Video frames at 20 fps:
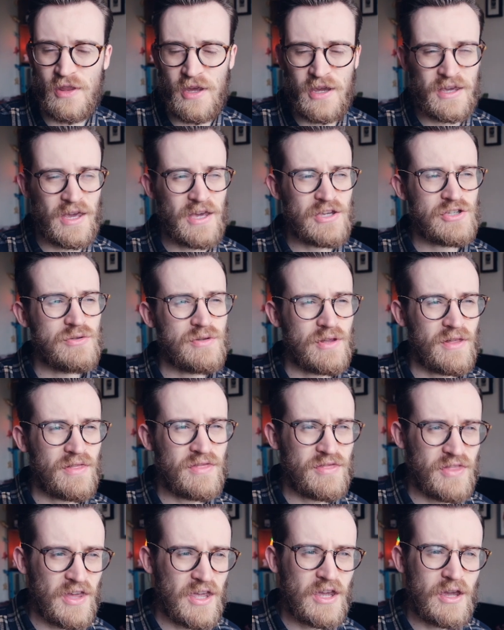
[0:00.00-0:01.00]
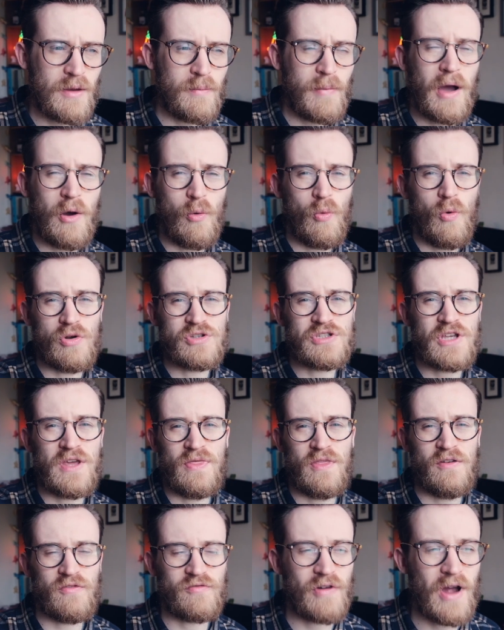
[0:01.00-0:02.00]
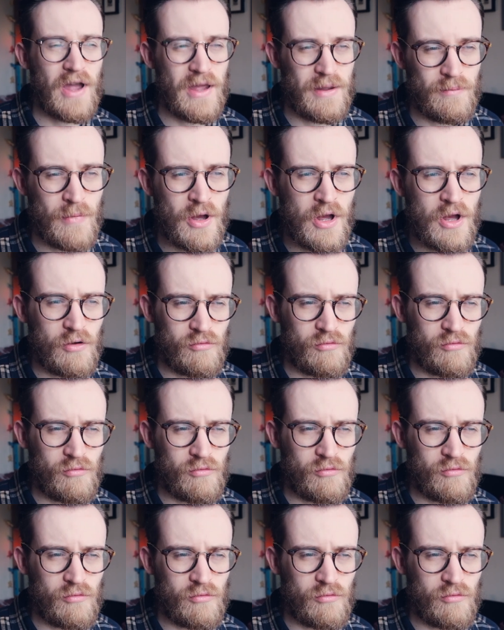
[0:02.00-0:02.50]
It gets you to think about what's in the frame